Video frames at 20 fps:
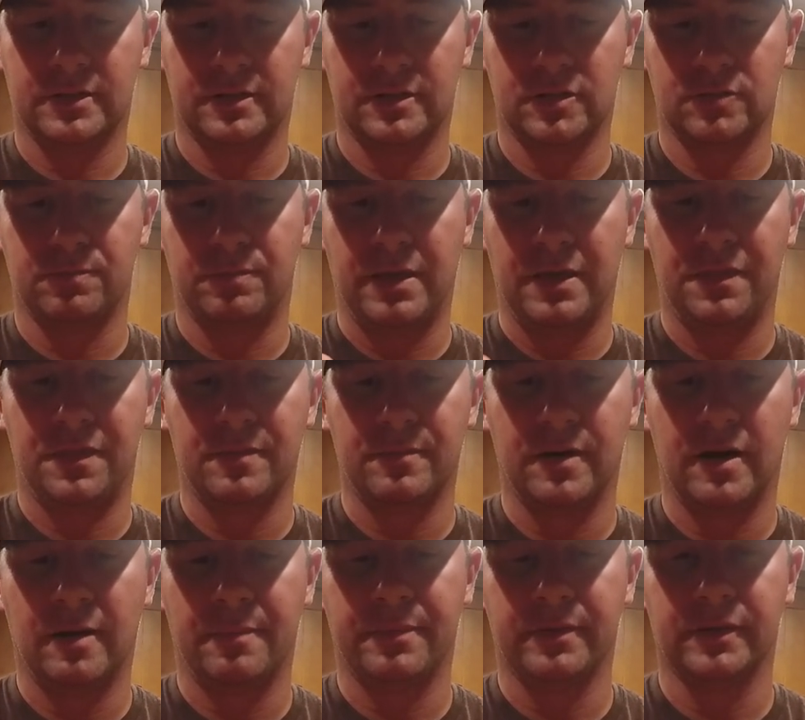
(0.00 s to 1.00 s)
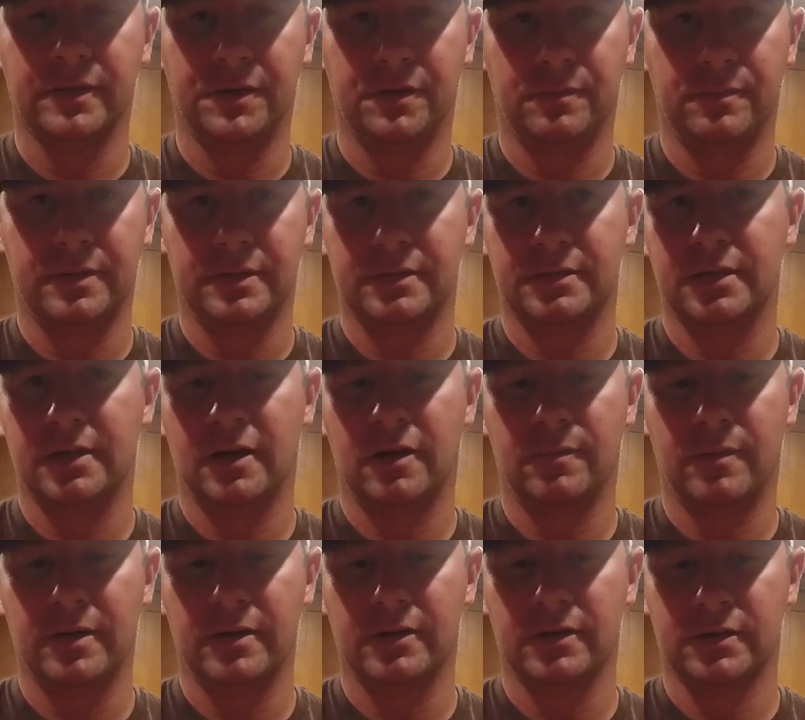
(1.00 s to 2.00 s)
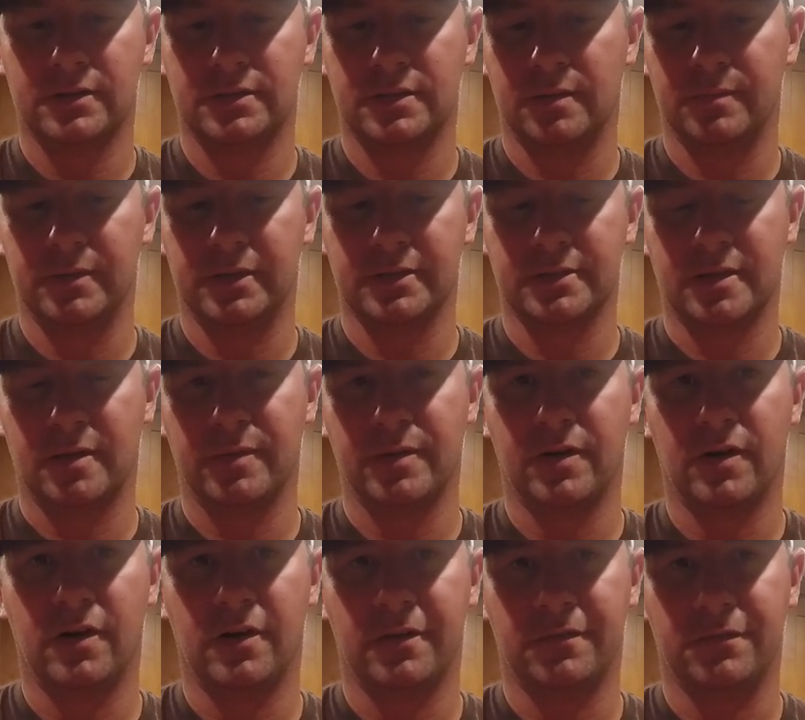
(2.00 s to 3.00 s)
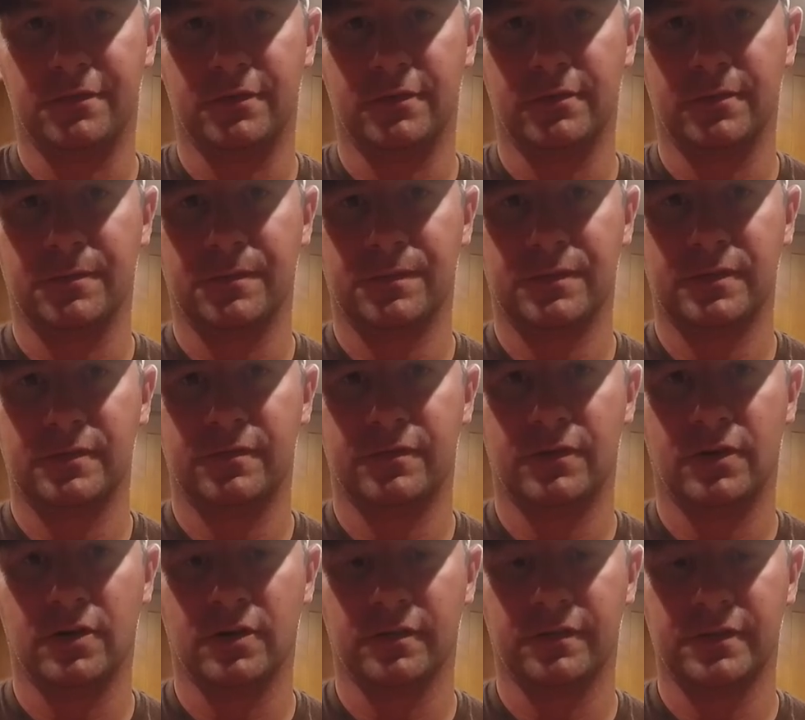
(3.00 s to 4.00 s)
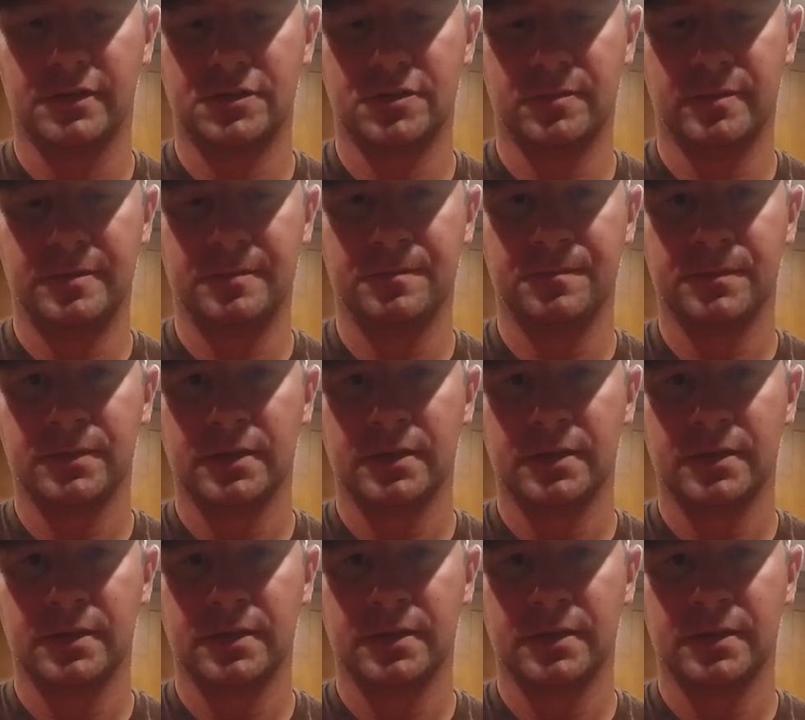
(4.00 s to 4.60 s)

I just bent them up a little bit to help my hook set because I'm an awful frog fisherman.